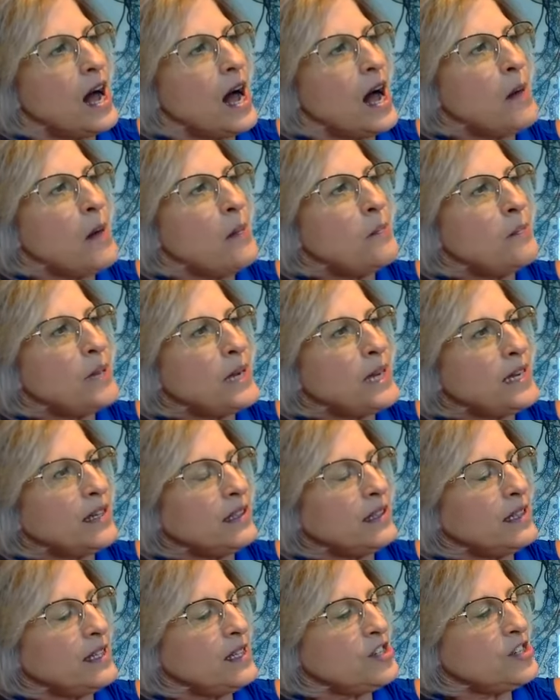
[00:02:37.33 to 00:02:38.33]
A
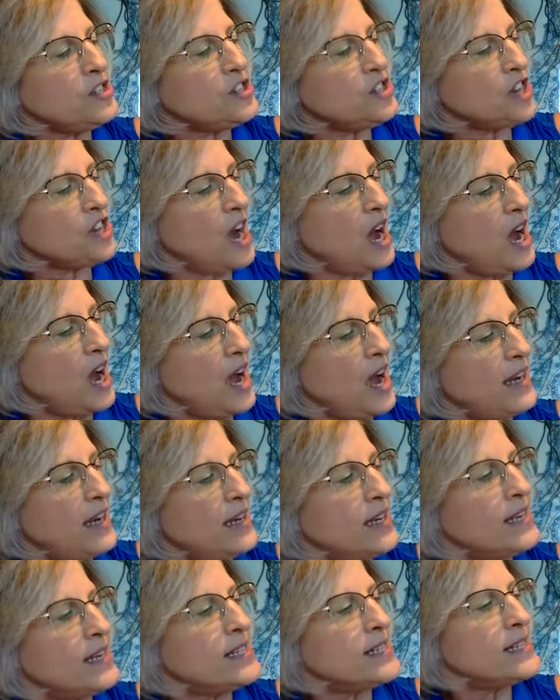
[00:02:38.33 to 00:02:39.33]
beetle is shy.
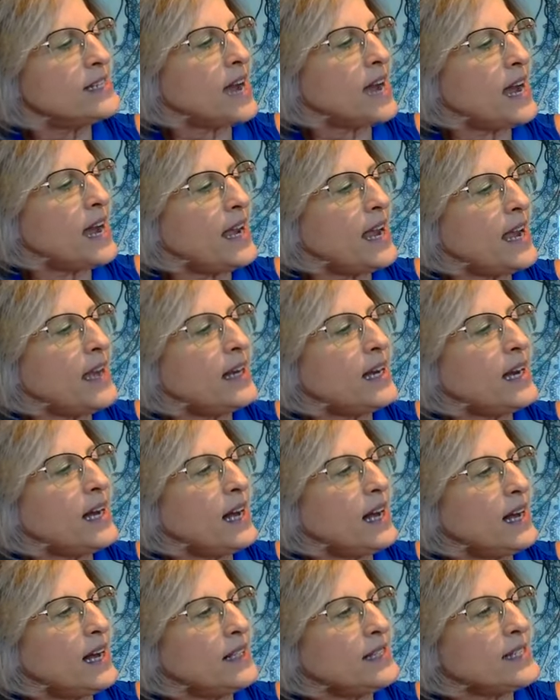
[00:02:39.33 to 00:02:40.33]
Diana
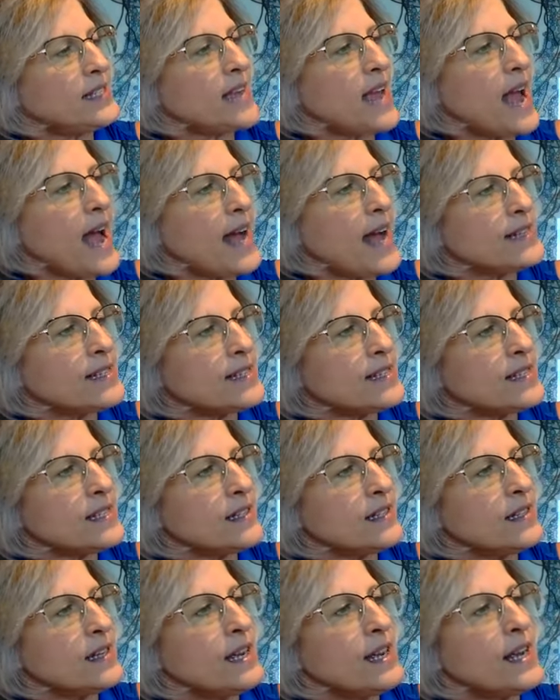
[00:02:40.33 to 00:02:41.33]
Hutts
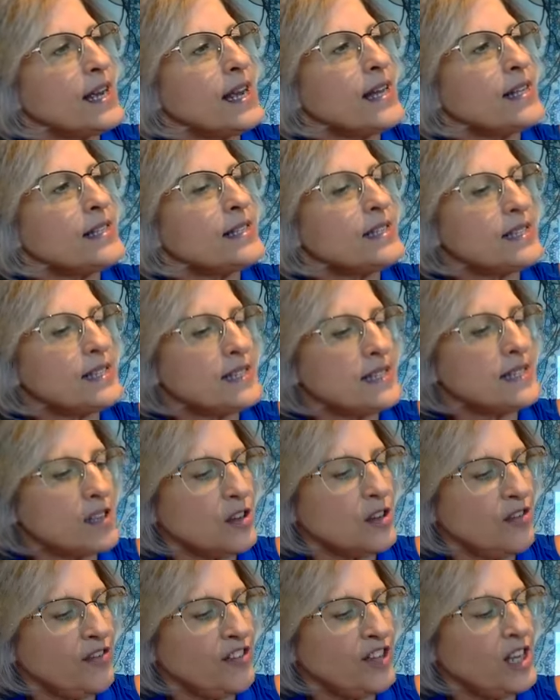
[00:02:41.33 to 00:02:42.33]
Aston and
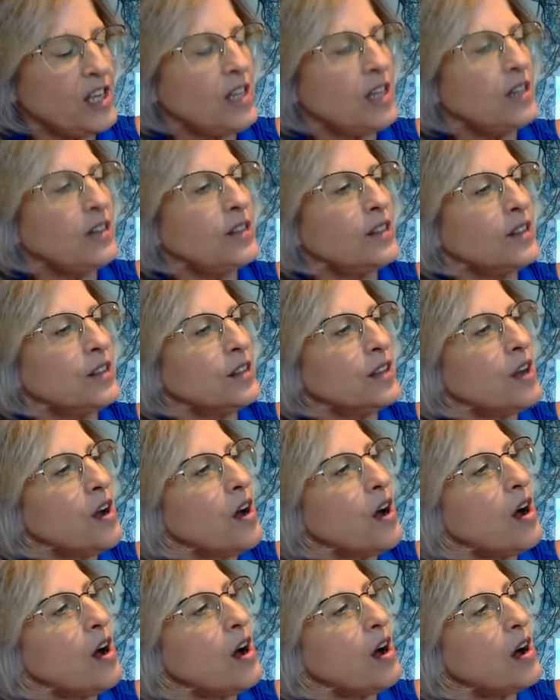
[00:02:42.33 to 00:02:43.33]
Sylvia
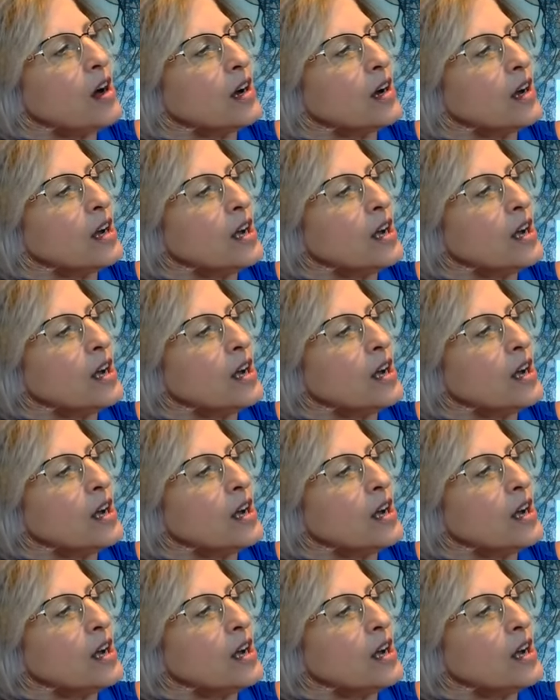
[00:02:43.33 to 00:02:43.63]
Long.